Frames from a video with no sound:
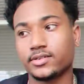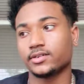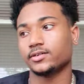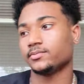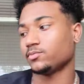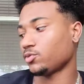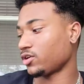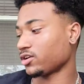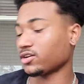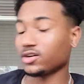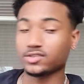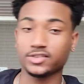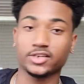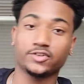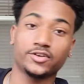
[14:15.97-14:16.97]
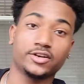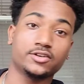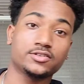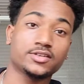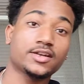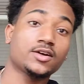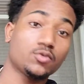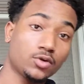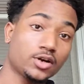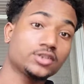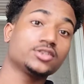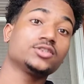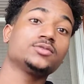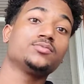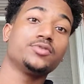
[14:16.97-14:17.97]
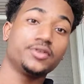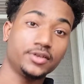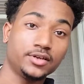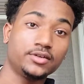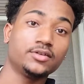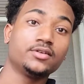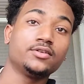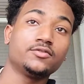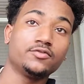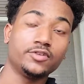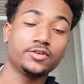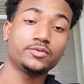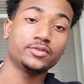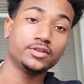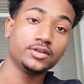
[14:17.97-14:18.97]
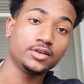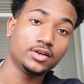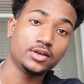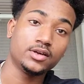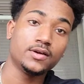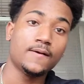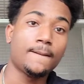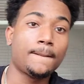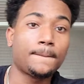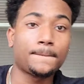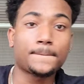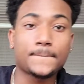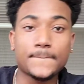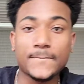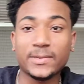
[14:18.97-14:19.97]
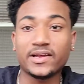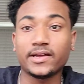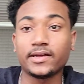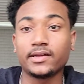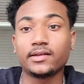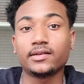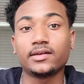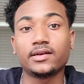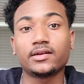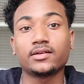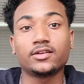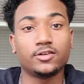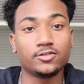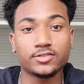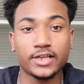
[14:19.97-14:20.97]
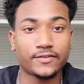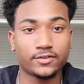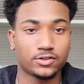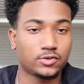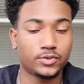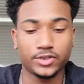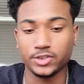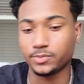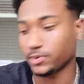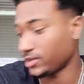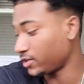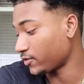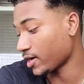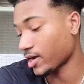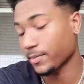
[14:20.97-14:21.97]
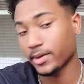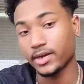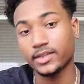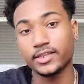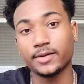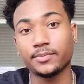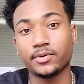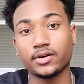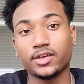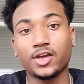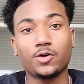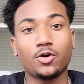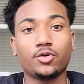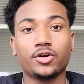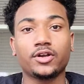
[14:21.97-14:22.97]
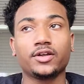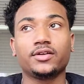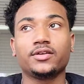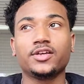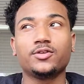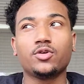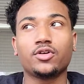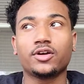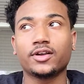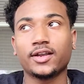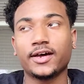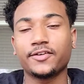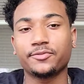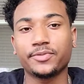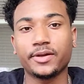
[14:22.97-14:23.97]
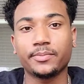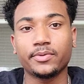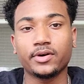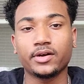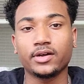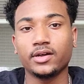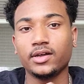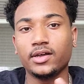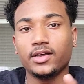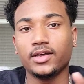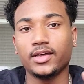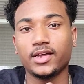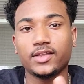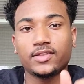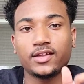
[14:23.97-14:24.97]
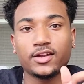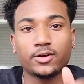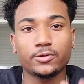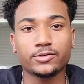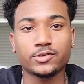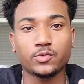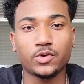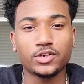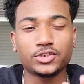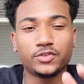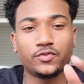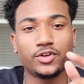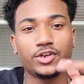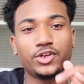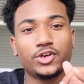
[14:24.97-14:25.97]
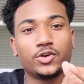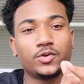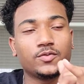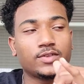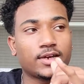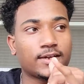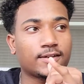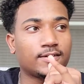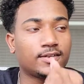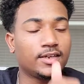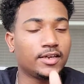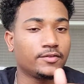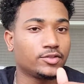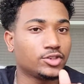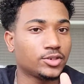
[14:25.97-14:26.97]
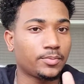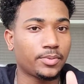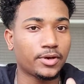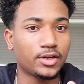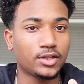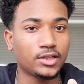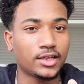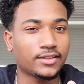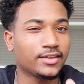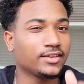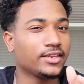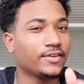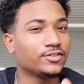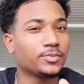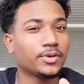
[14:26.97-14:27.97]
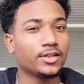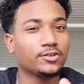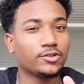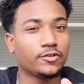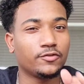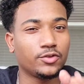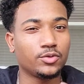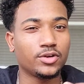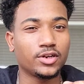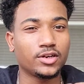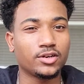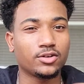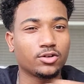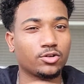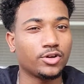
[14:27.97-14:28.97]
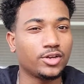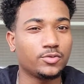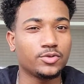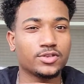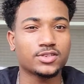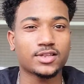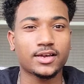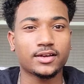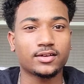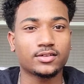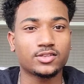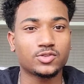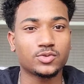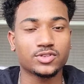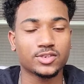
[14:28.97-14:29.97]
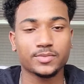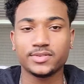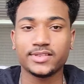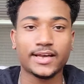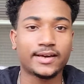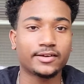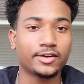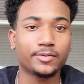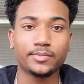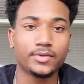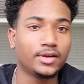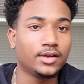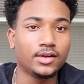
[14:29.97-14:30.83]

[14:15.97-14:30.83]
one of the content creators that I watch pretty frequently. And yeah, he goes live on Twitch, but he recommended that book. He quoted a line from that book. And then I also watched a video that Dave Chappelle reviewed it, or he was like doing some stand up,